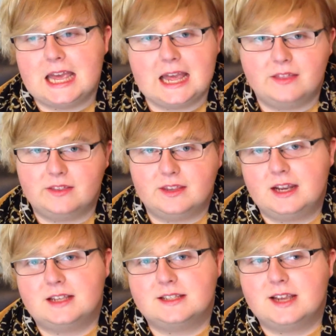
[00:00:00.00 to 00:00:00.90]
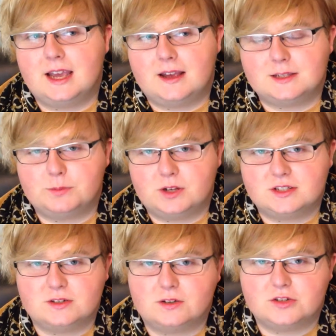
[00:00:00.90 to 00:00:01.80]
and then the next day I
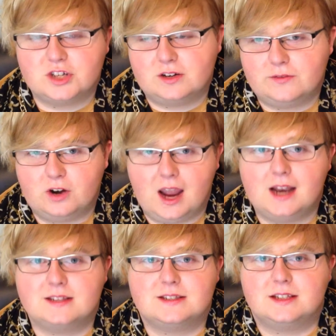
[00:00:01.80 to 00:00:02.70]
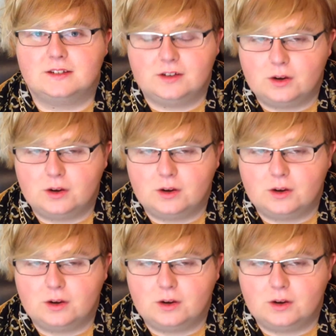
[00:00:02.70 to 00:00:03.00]
spritzed on Jennifer Aniston,